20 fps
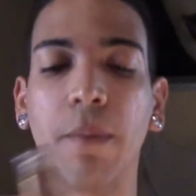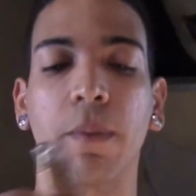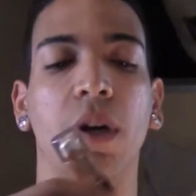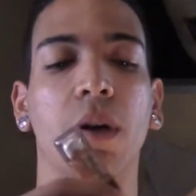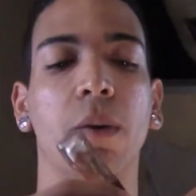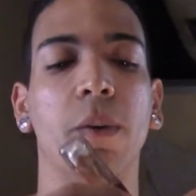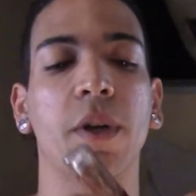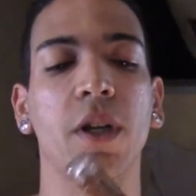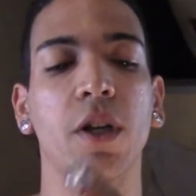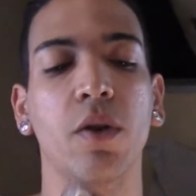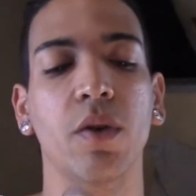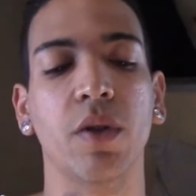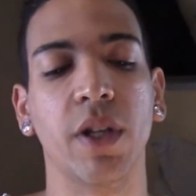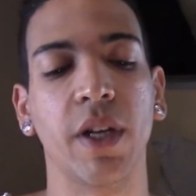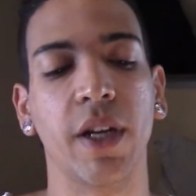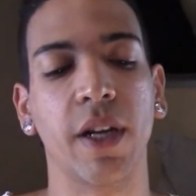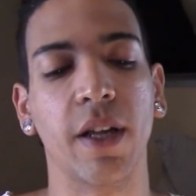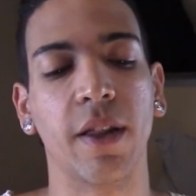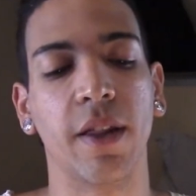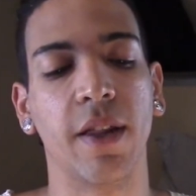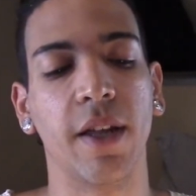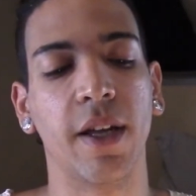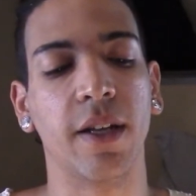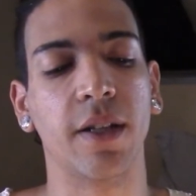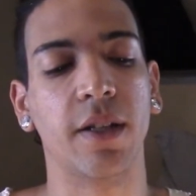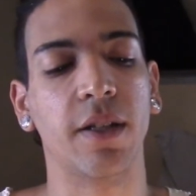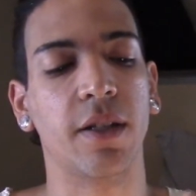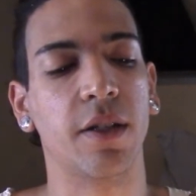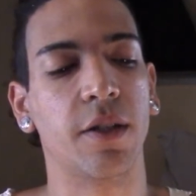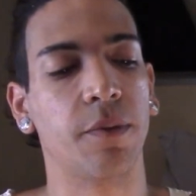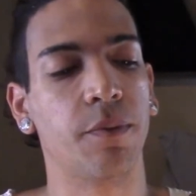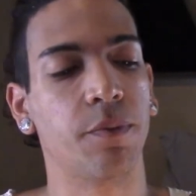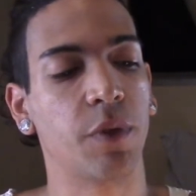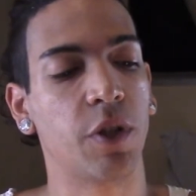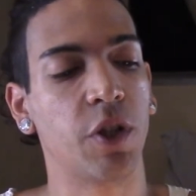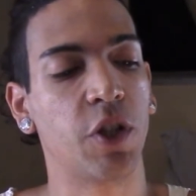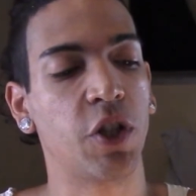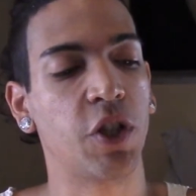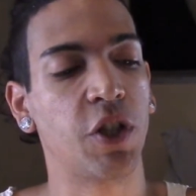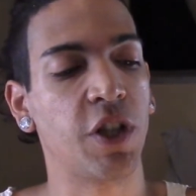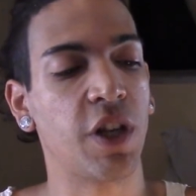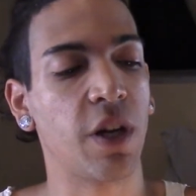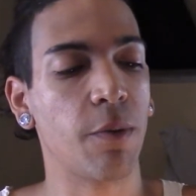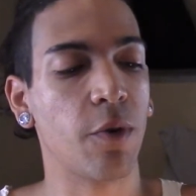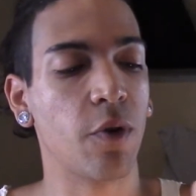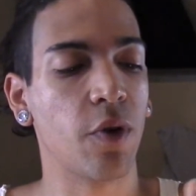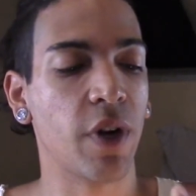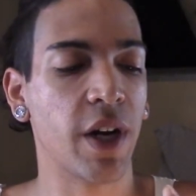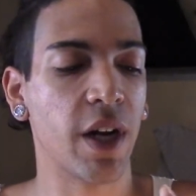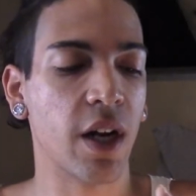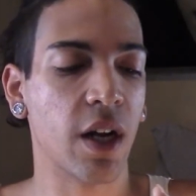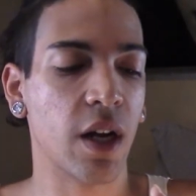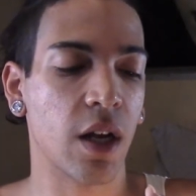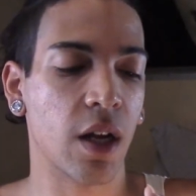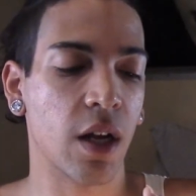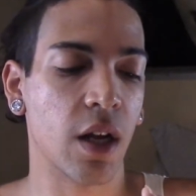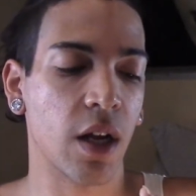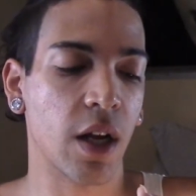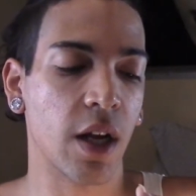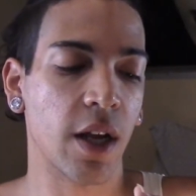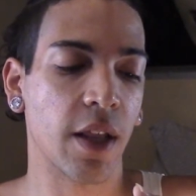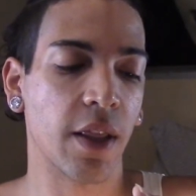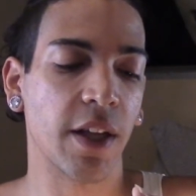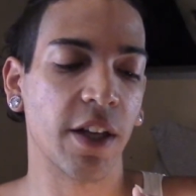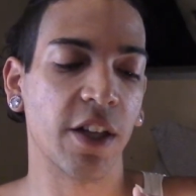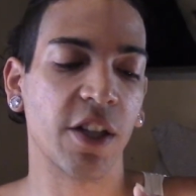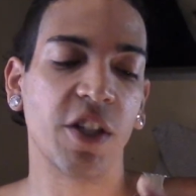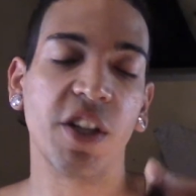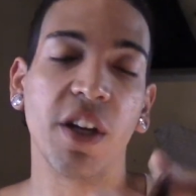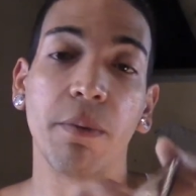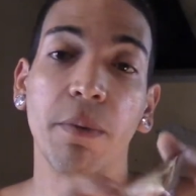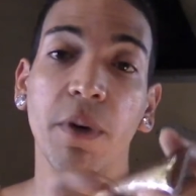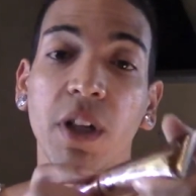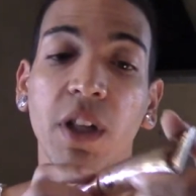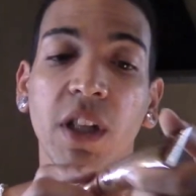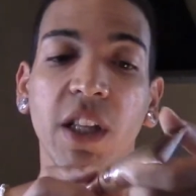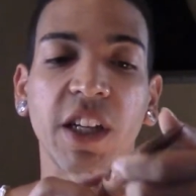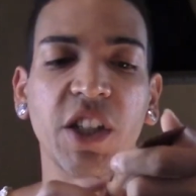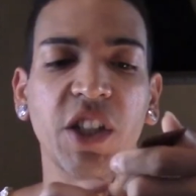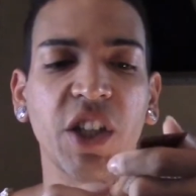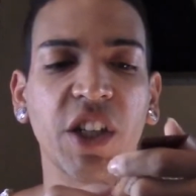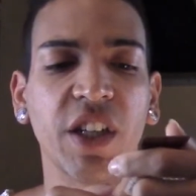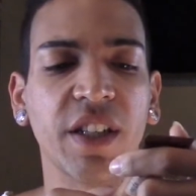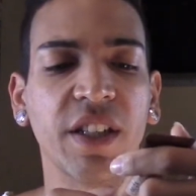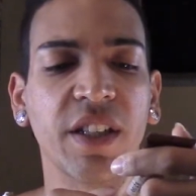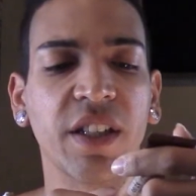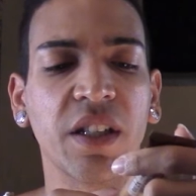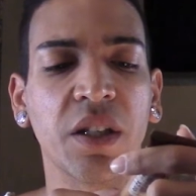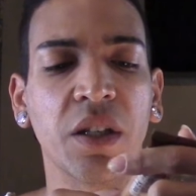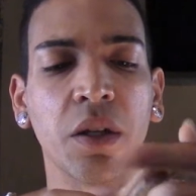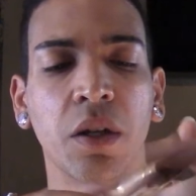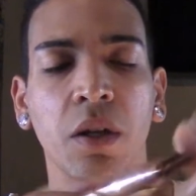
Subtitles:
going to be using this Shimmerlicious